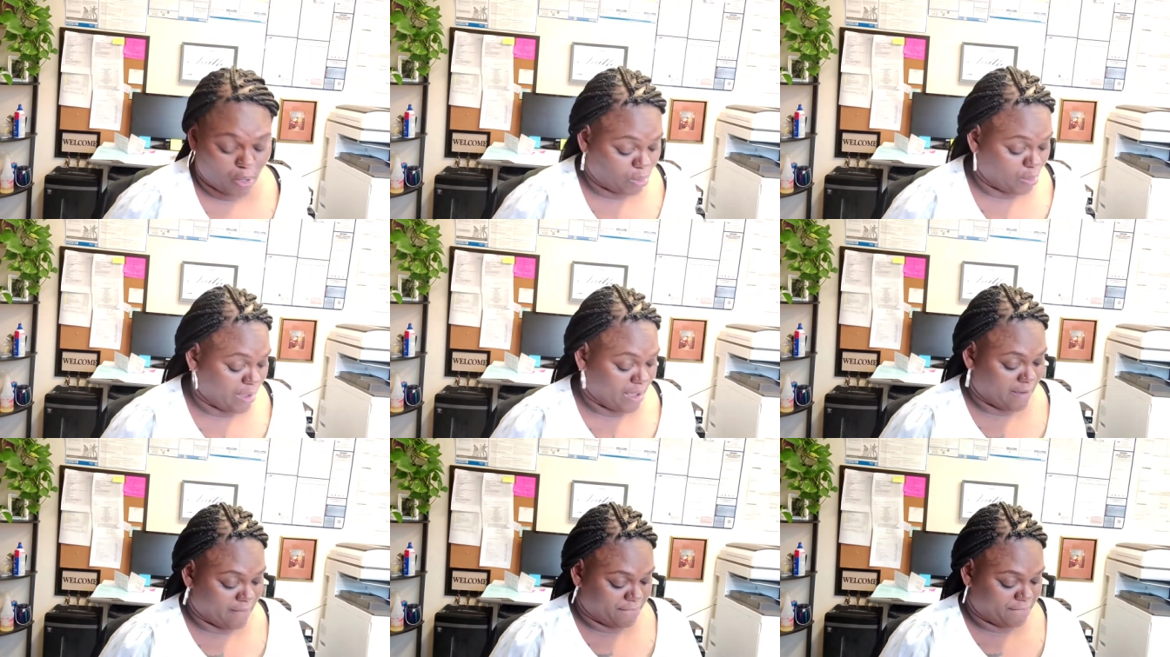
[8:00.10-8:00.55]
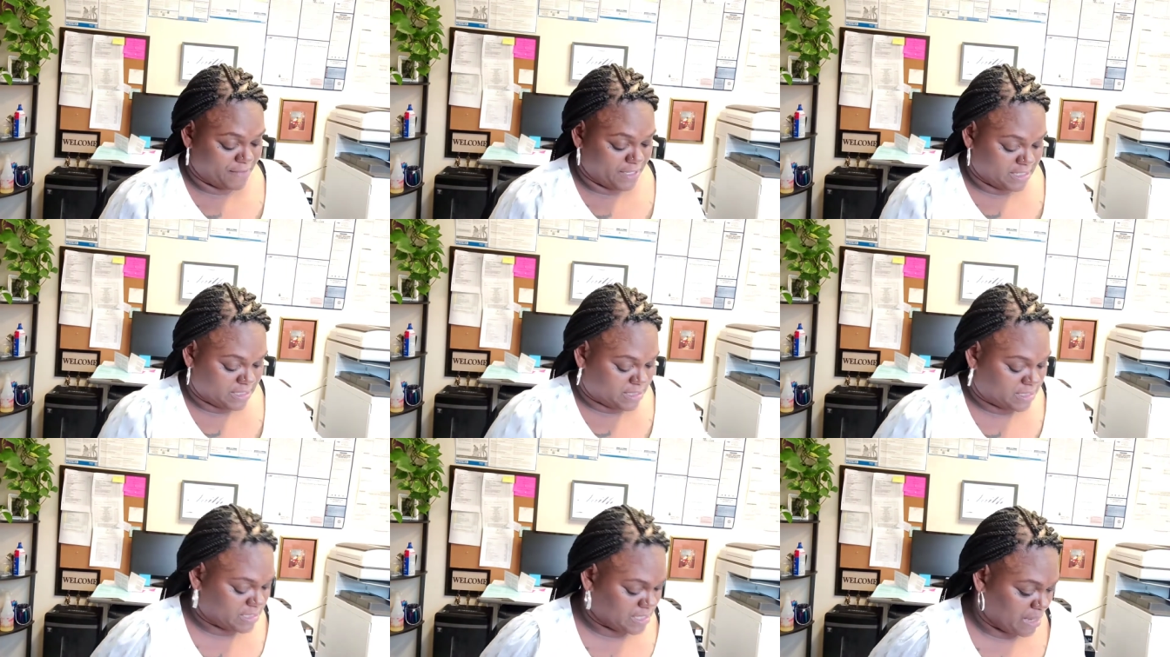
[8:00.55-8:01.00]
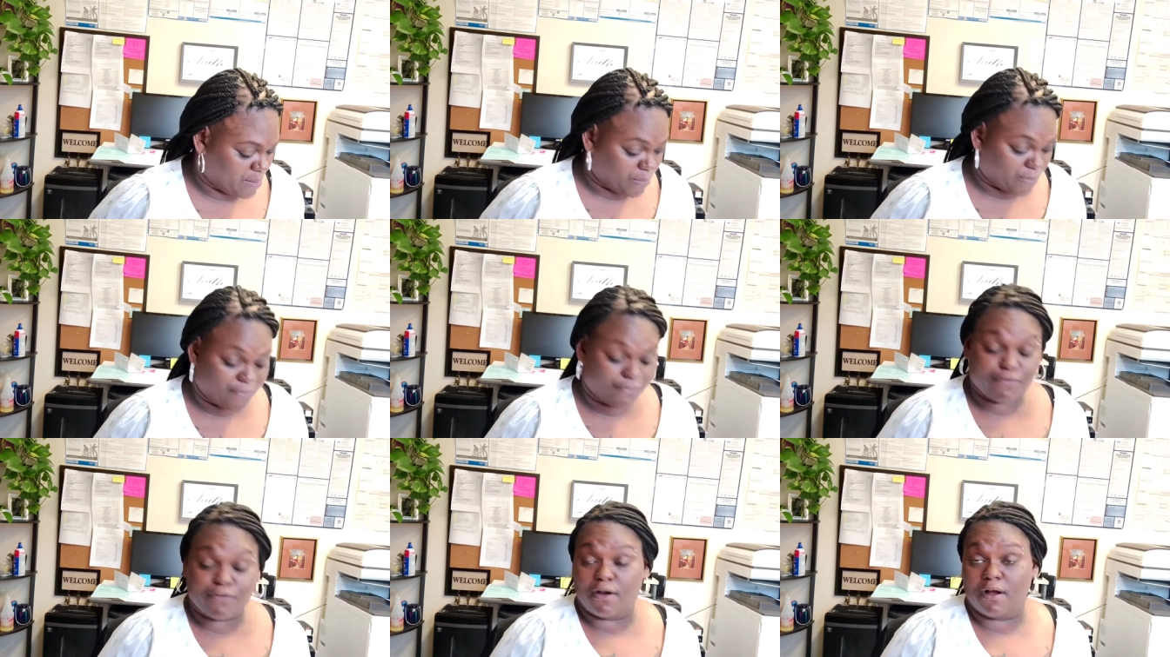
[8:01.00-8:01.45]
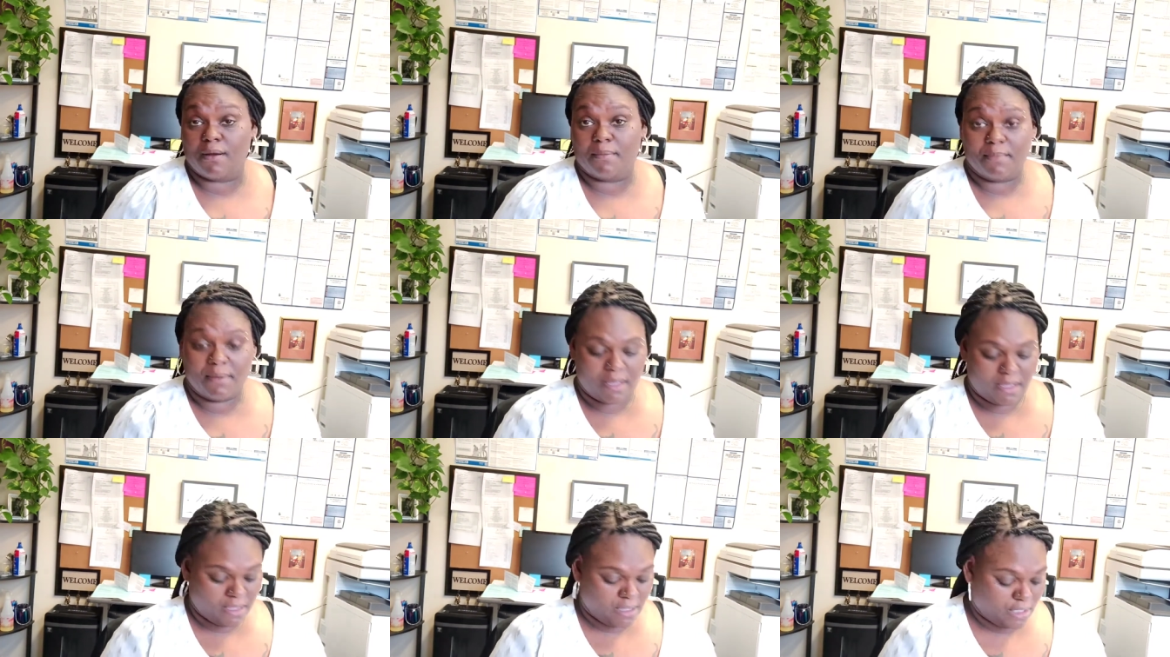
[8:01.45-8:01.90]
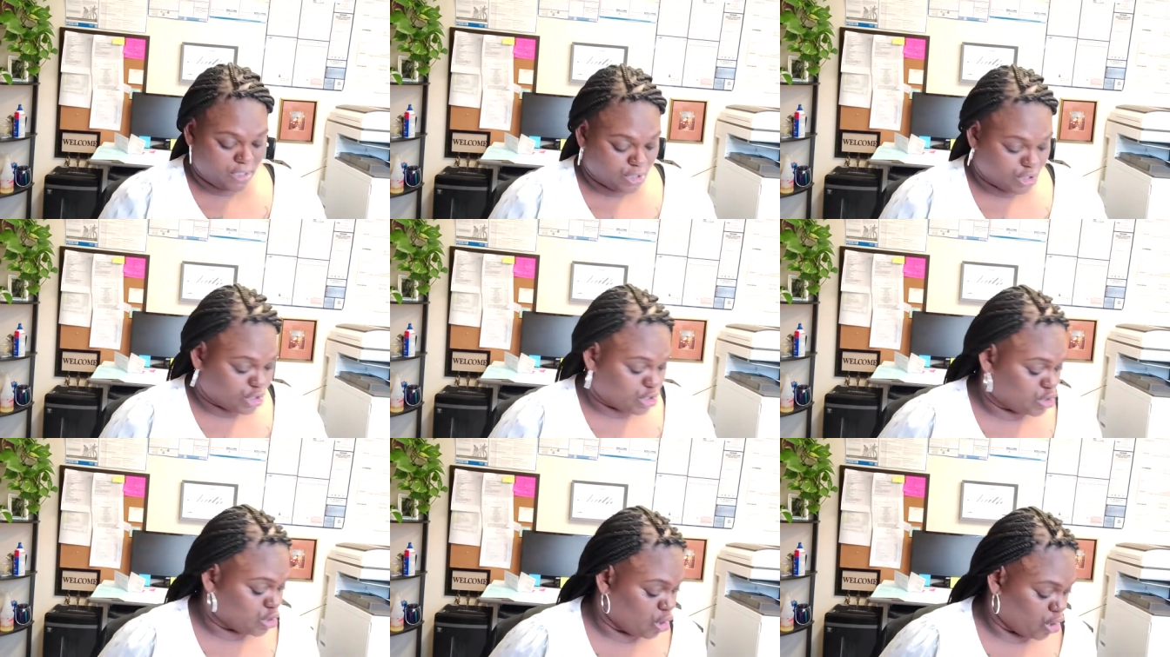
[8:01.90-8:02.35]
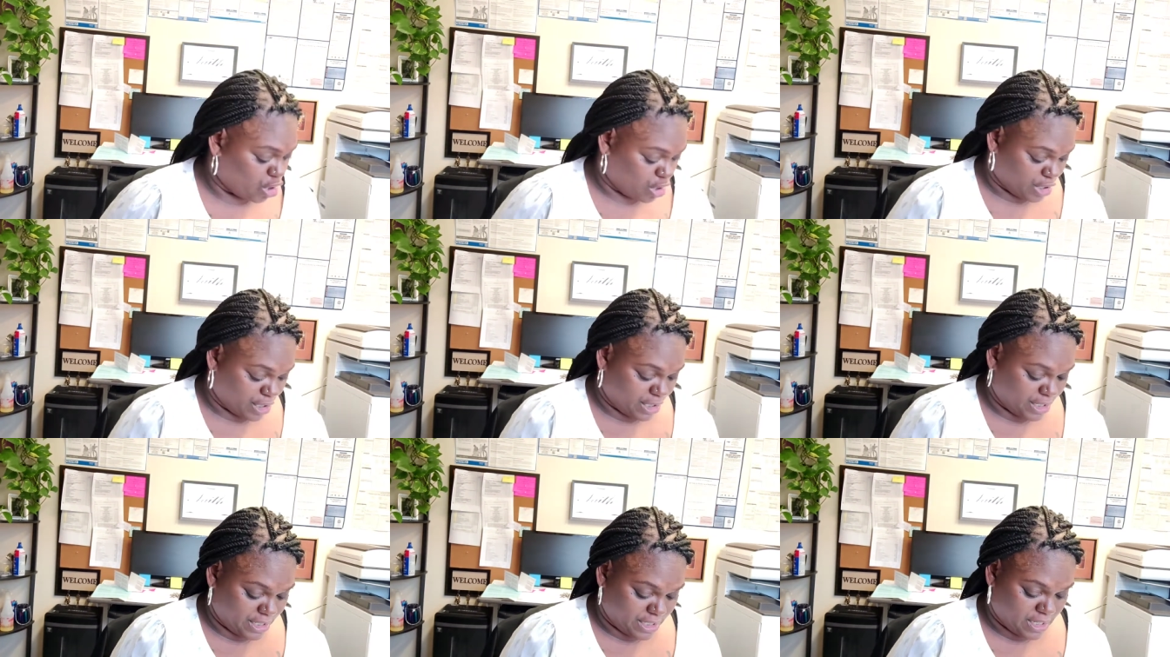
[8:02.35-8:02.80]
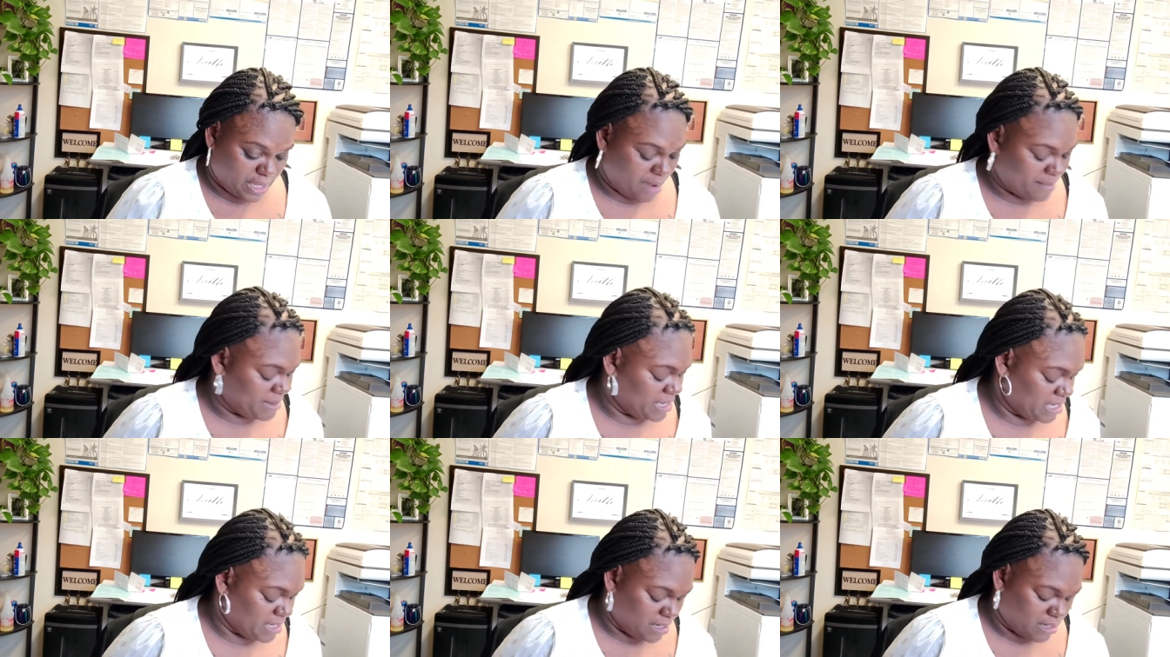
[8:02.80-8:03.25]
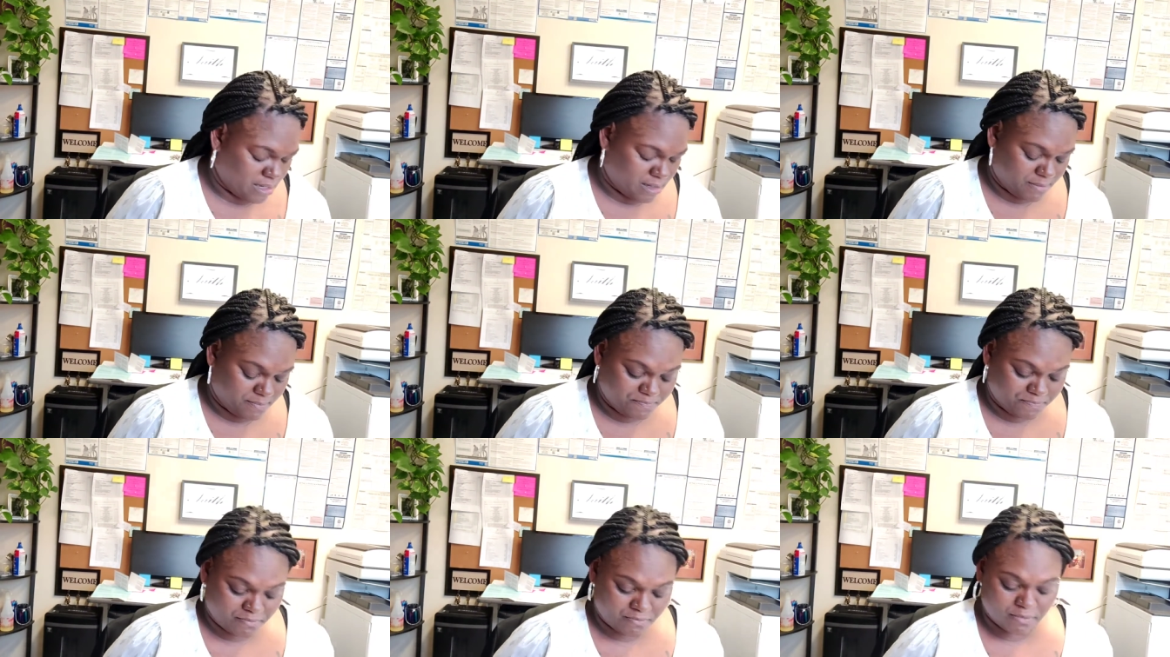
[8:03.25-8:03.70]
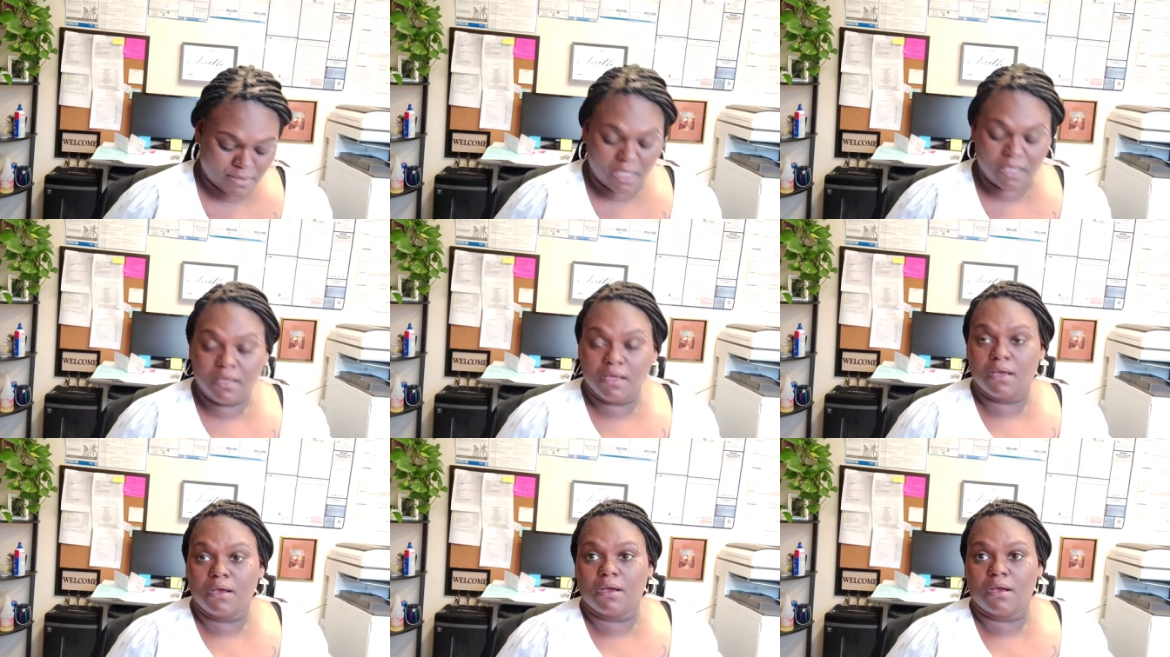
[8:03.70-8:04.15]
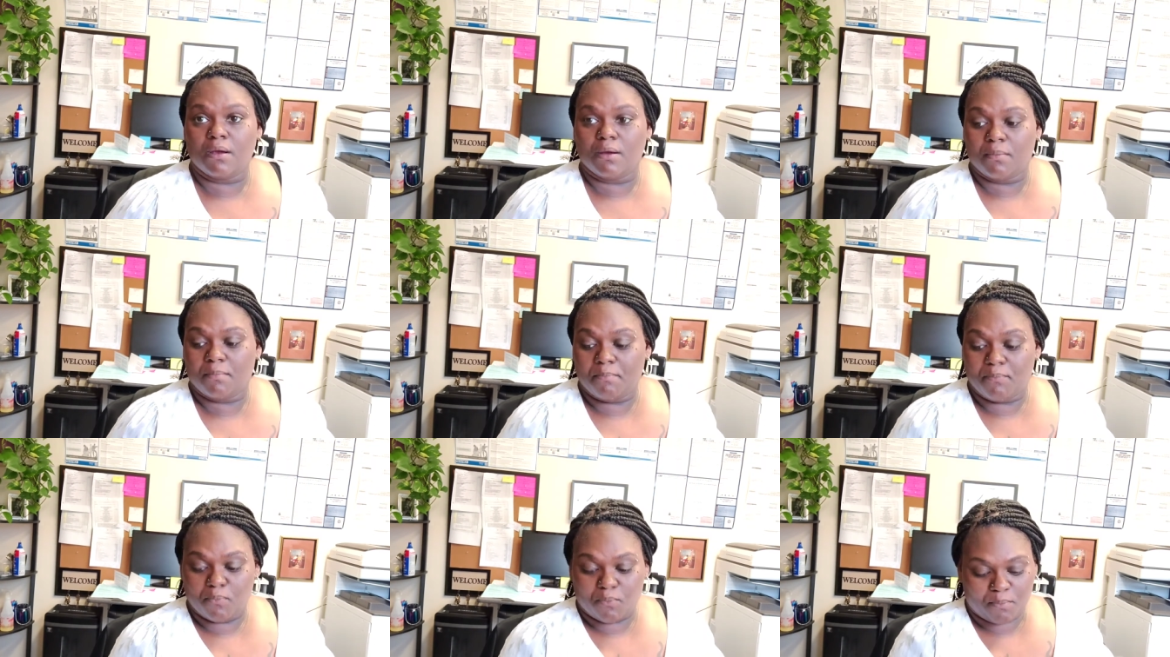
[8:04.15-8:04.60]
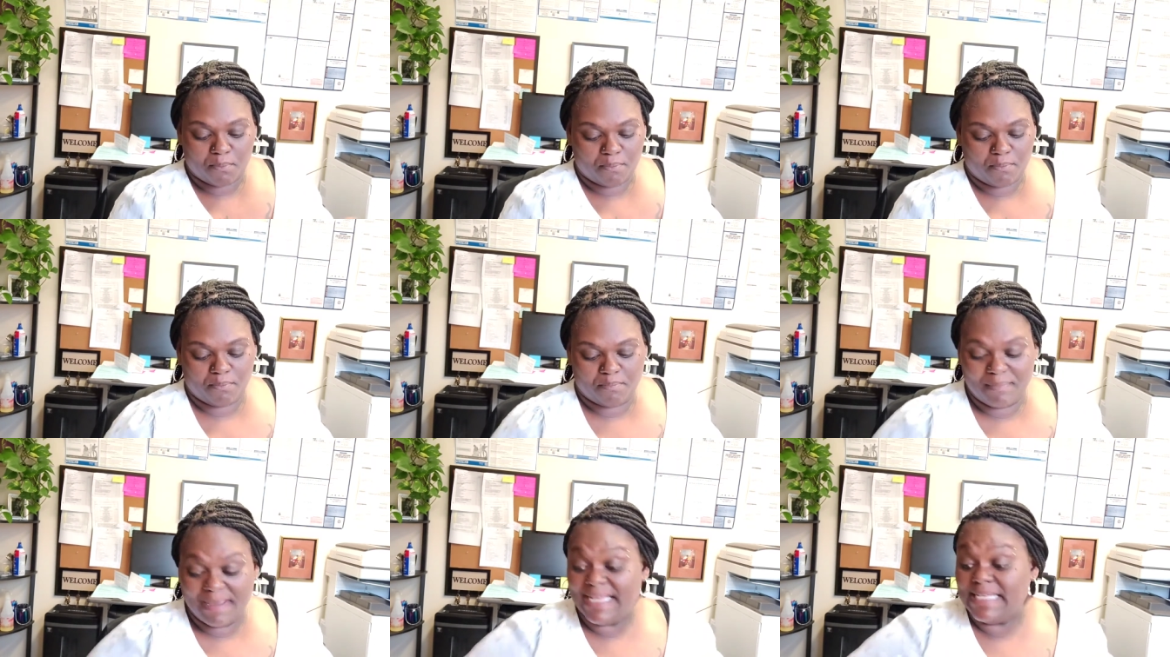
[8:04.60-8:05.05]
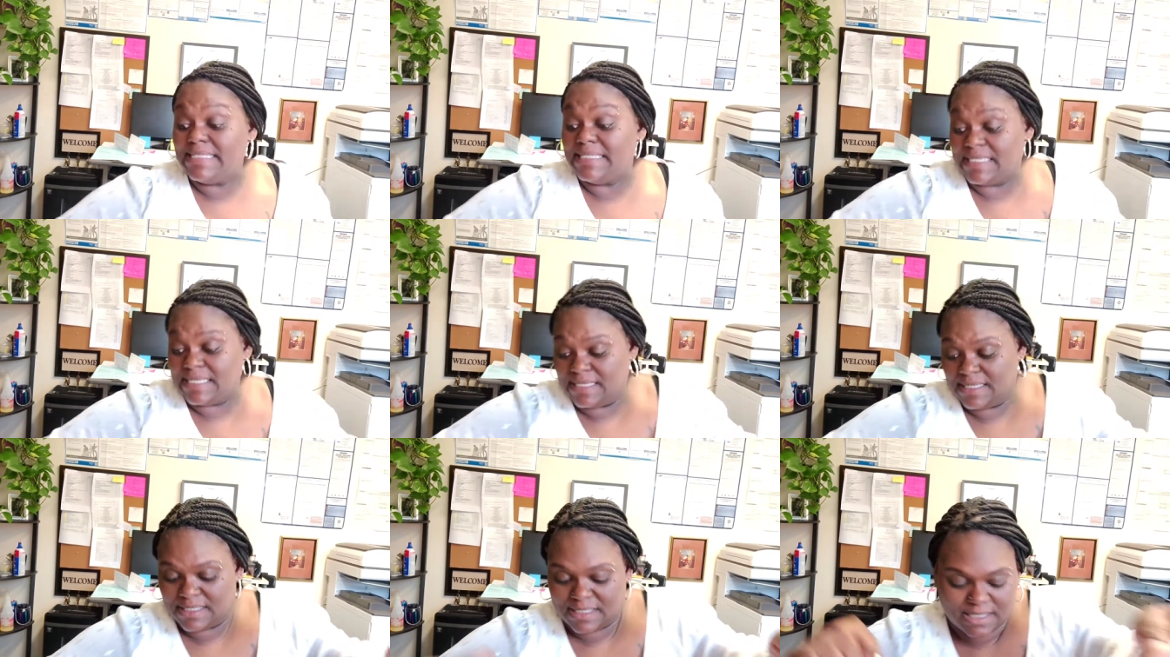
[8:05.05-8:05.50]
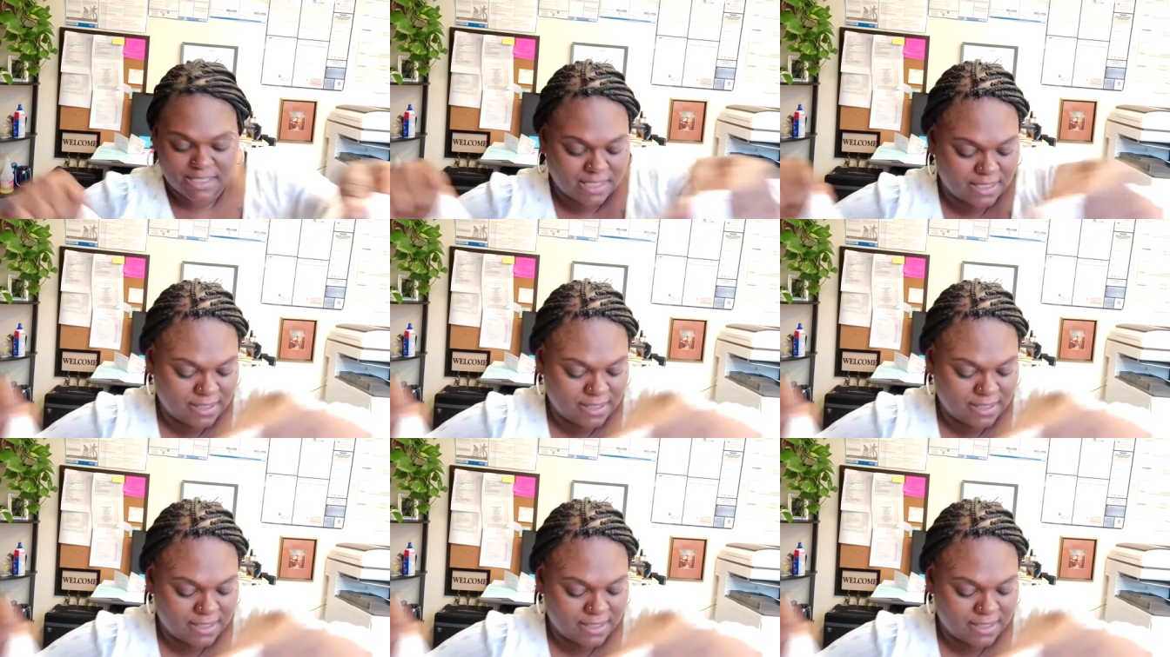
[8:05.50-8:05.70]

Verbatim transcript: polo outfits that were from Target. I mean, um, Macy's.